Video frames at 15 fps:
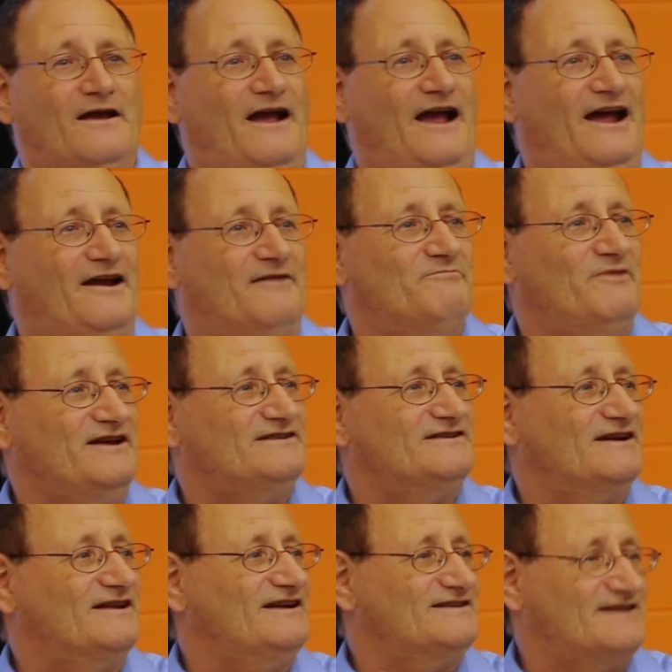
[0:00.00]
and
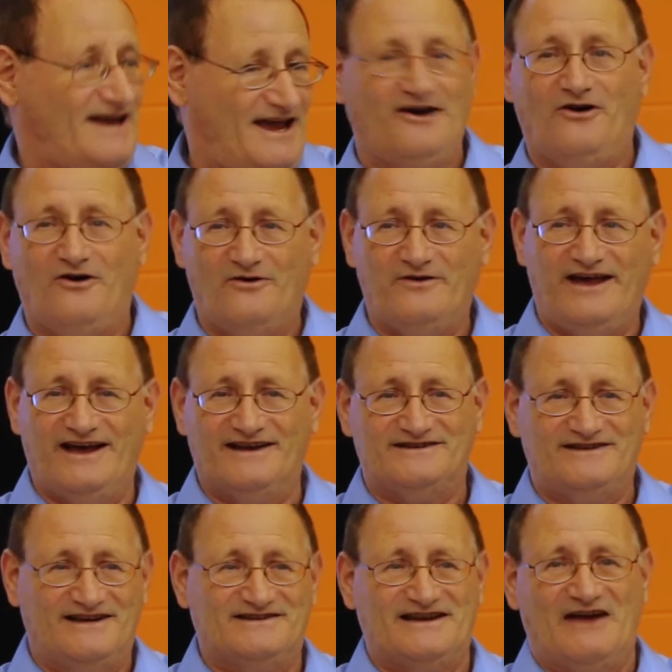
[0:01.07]
basically saying, oh,
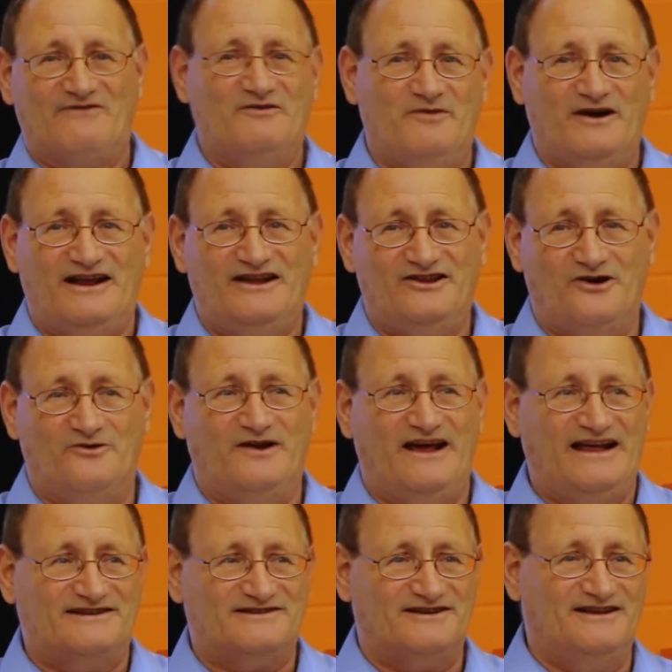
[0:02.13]
yes, everybody
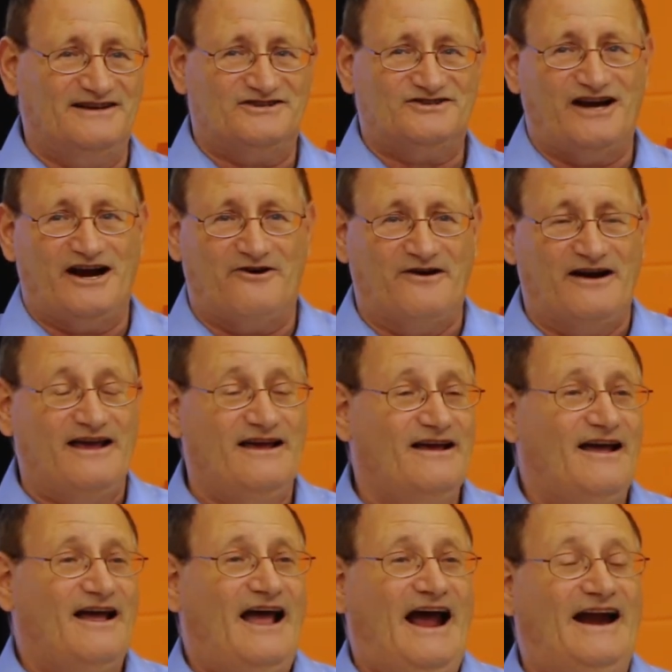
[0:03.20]
donates to this charity.
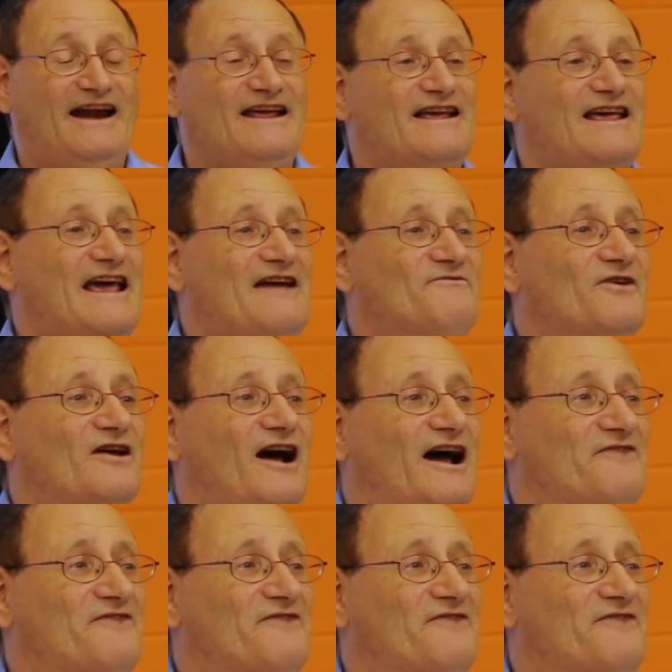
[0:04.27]
And he gave the guy